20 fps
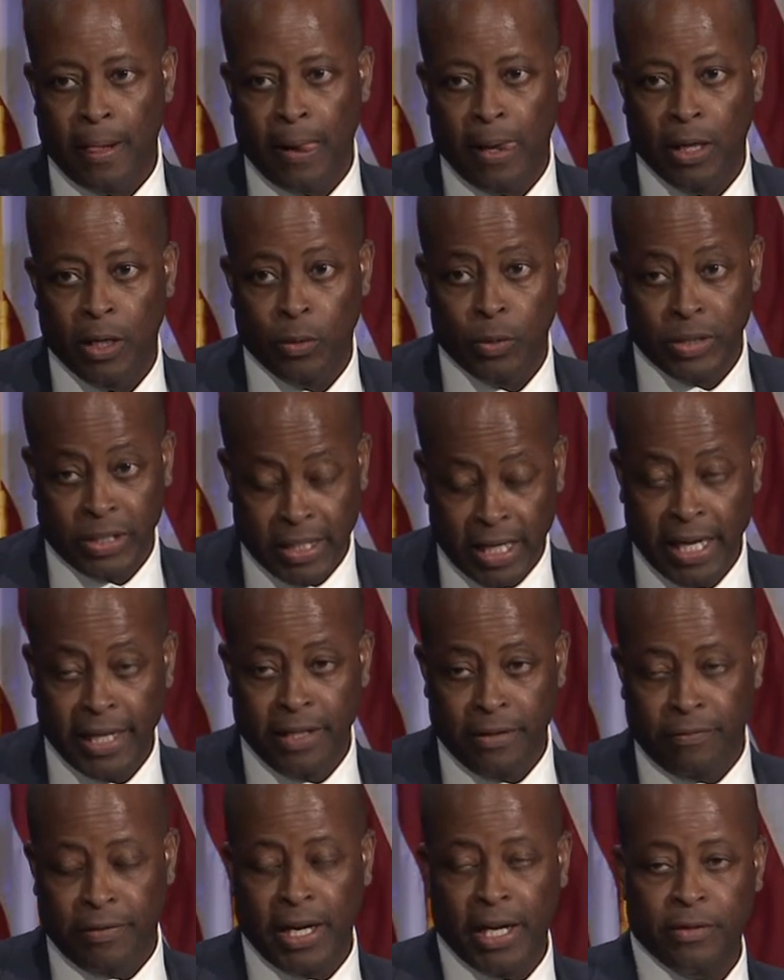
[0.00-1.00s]
It was
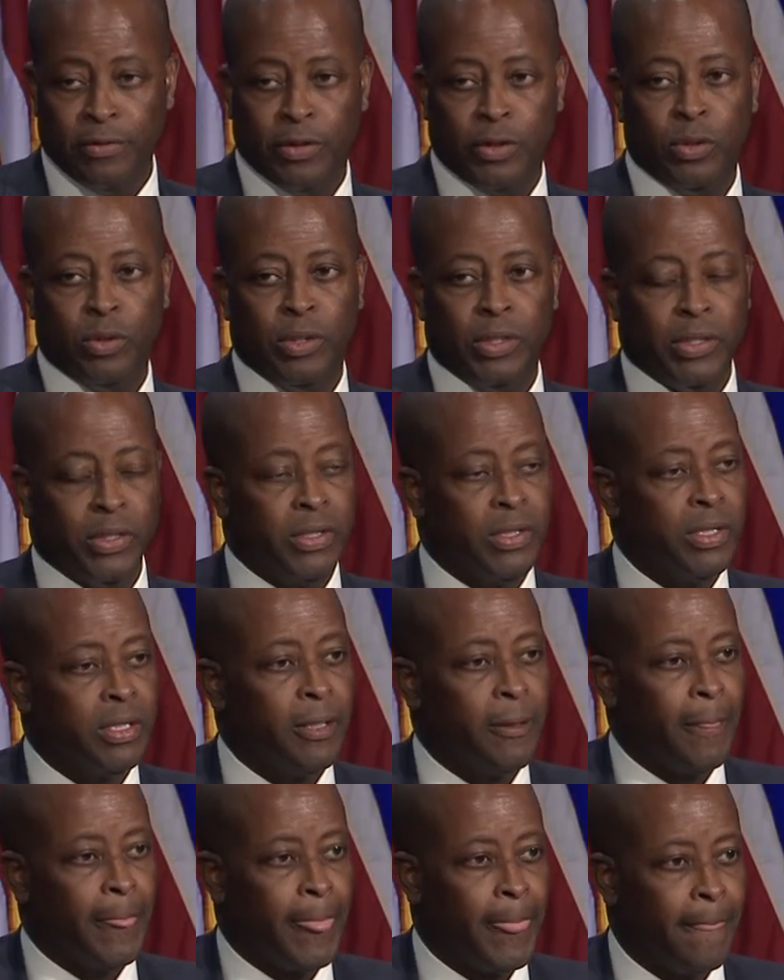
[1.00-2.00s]
95 students.
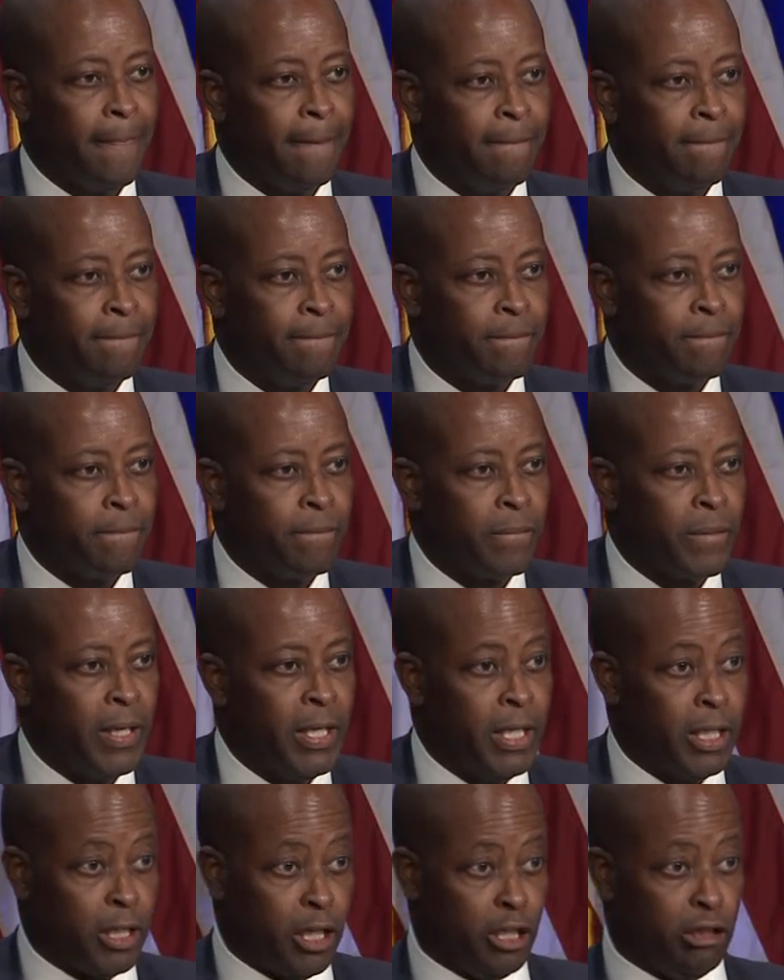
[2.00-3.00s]
In
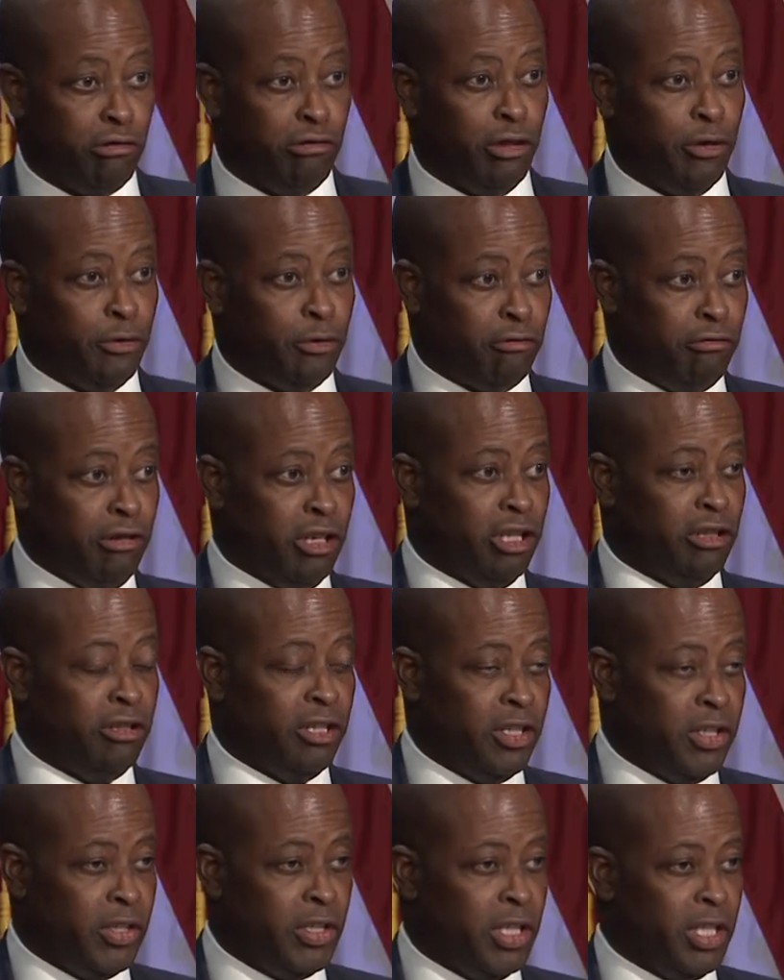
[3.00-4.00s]
a country of
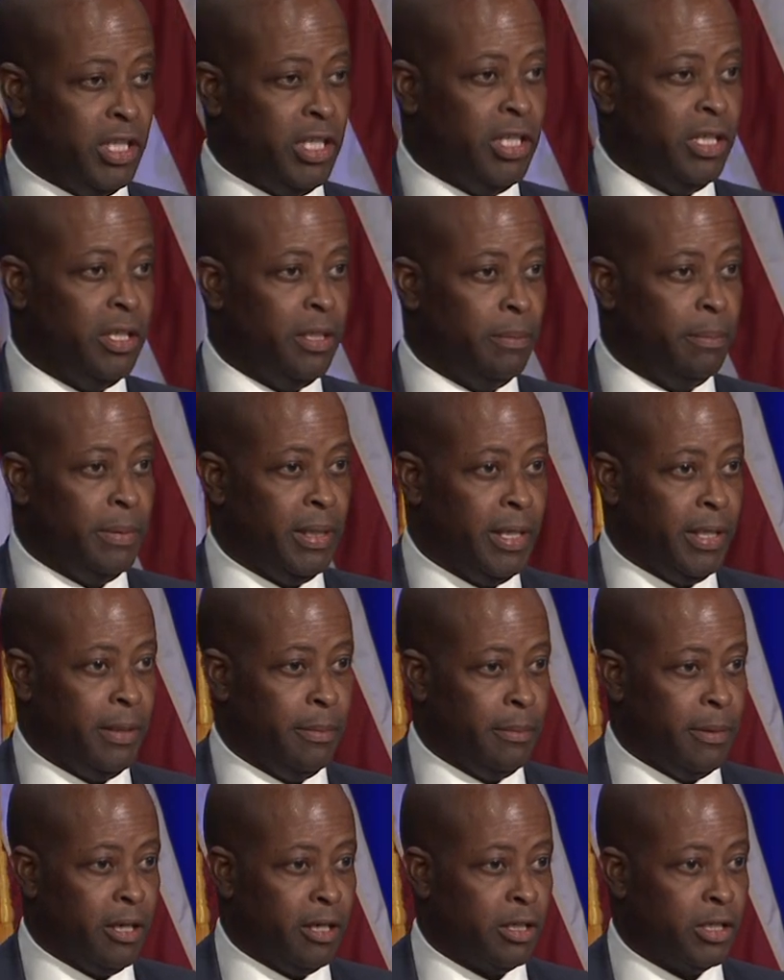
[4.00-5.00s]
330 million
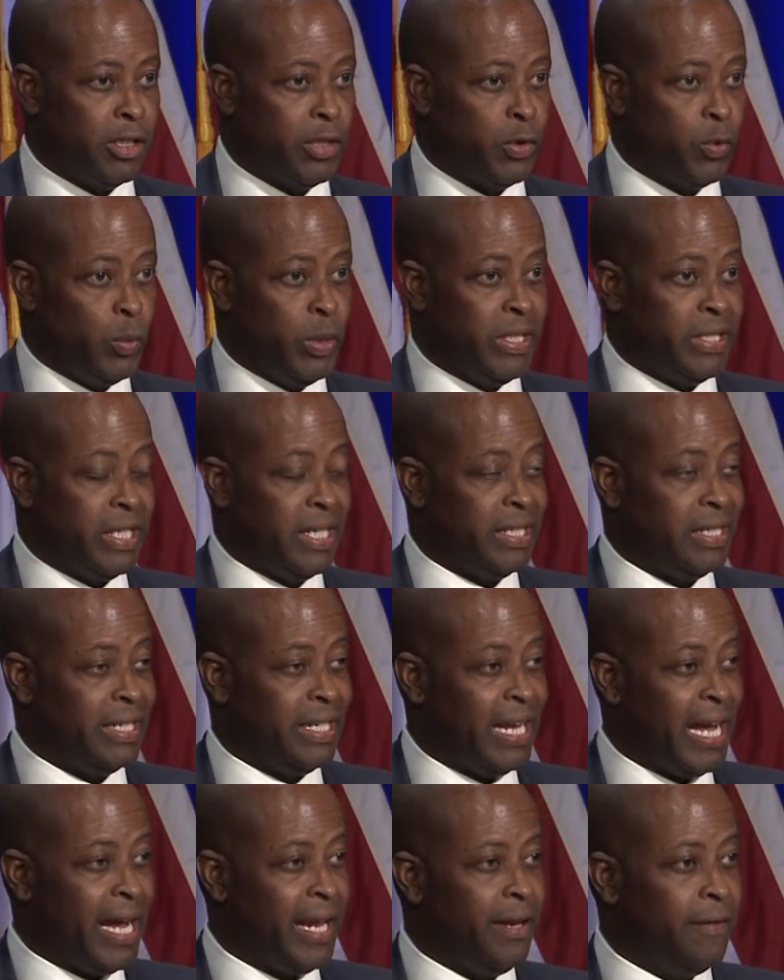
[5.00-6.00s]
Americans, we sent
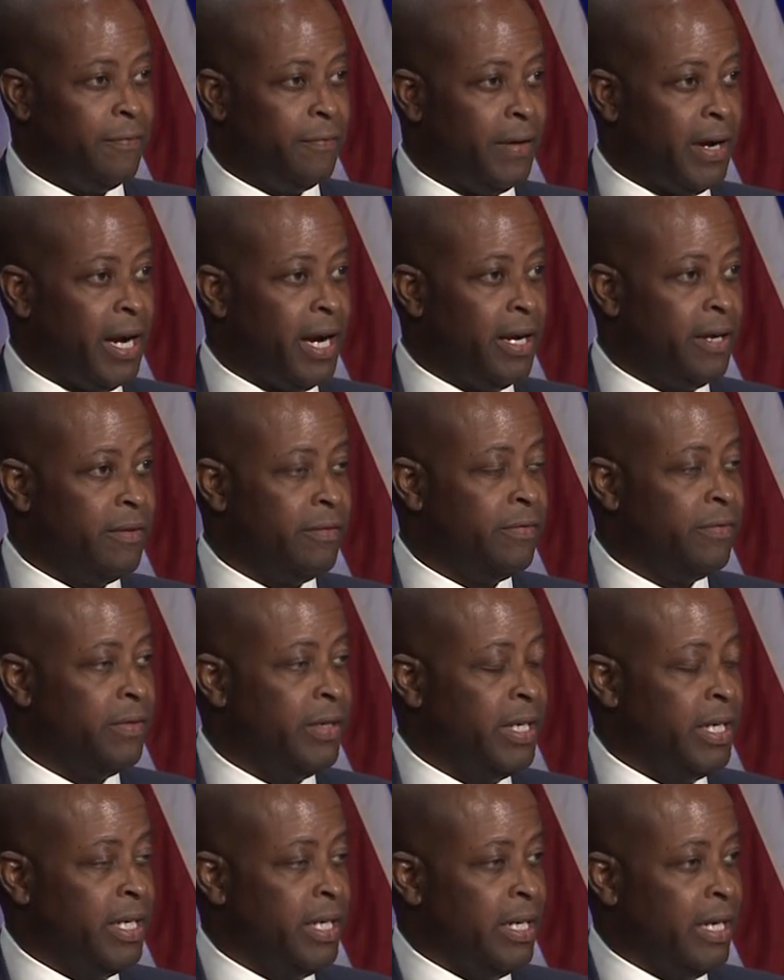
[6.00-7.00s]
95
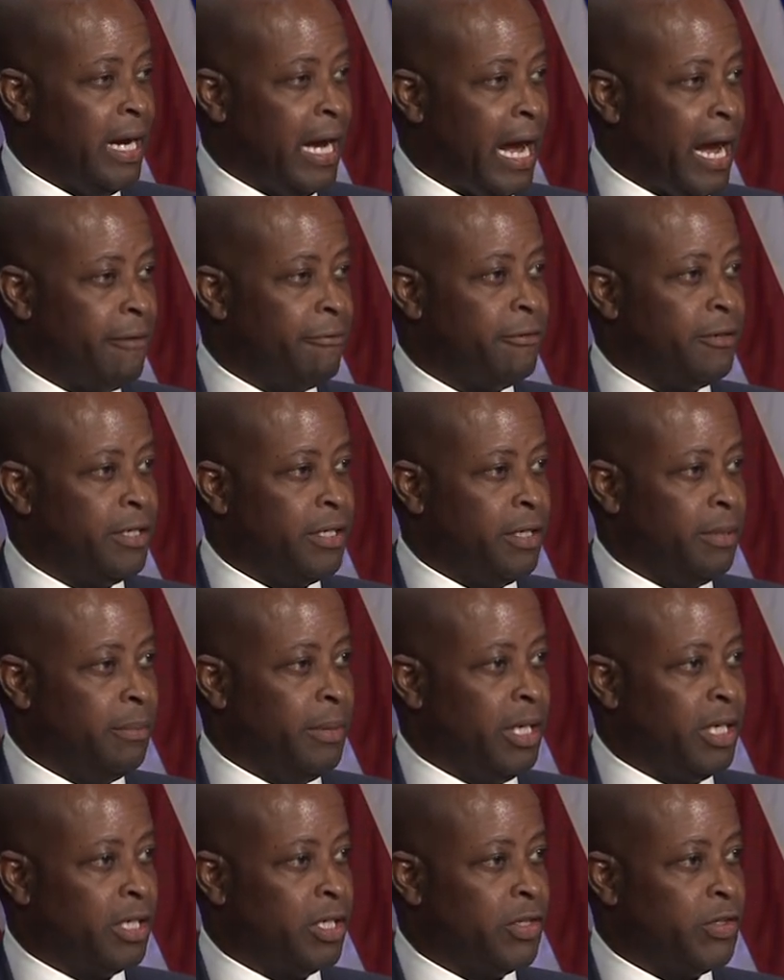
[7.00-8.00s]
African
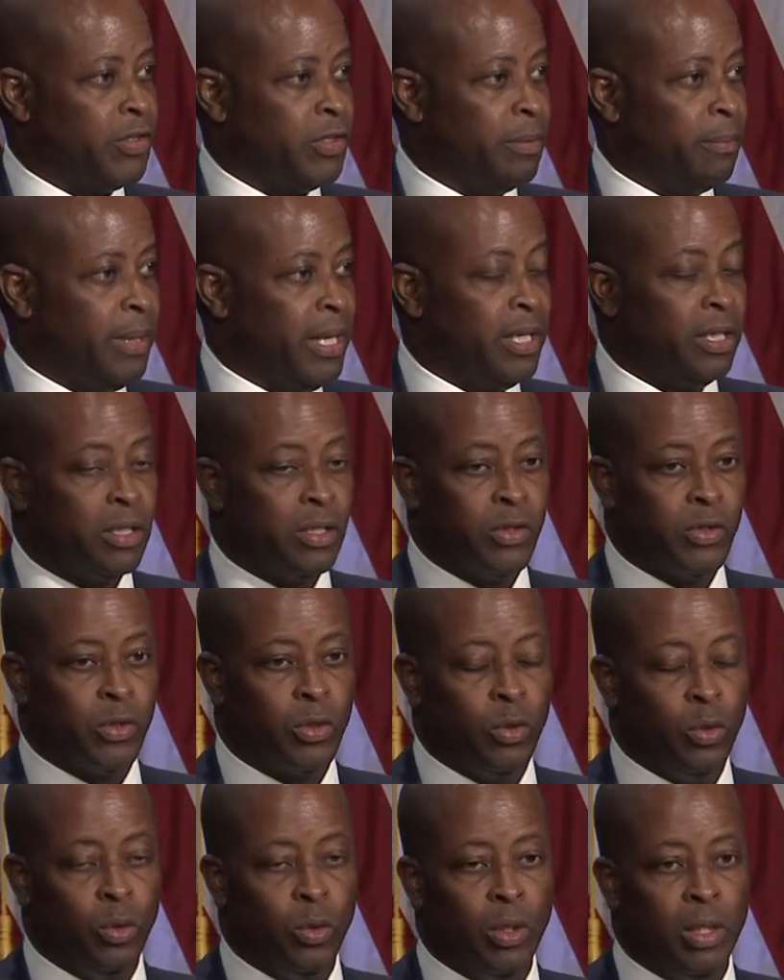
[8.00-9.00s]
Americans to medical
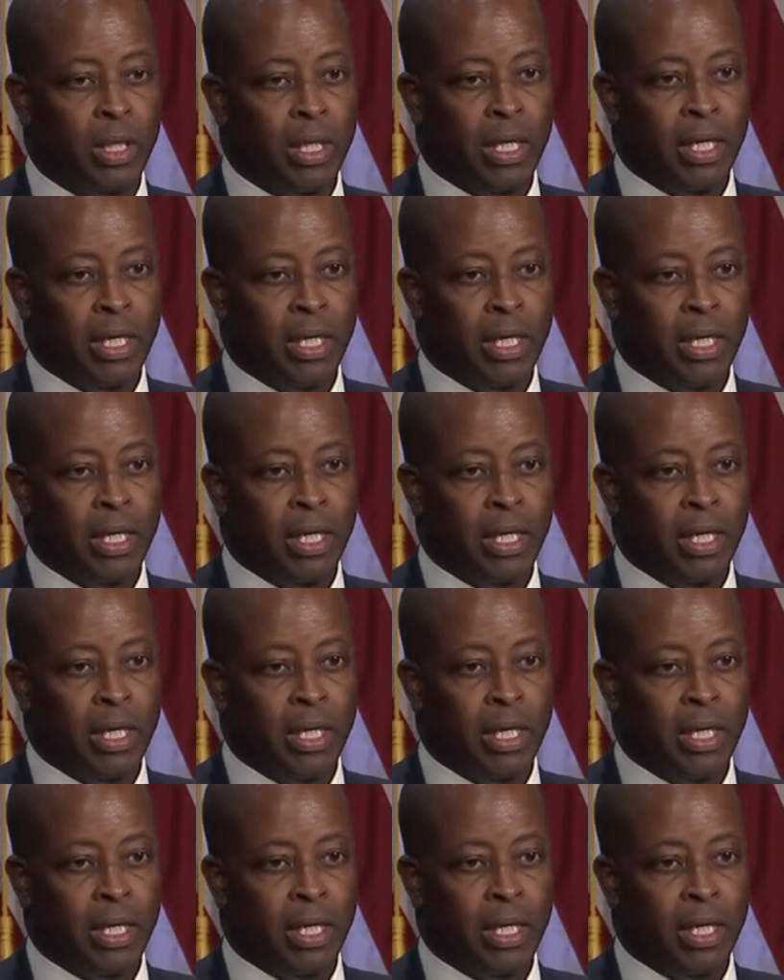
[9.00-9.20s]
school,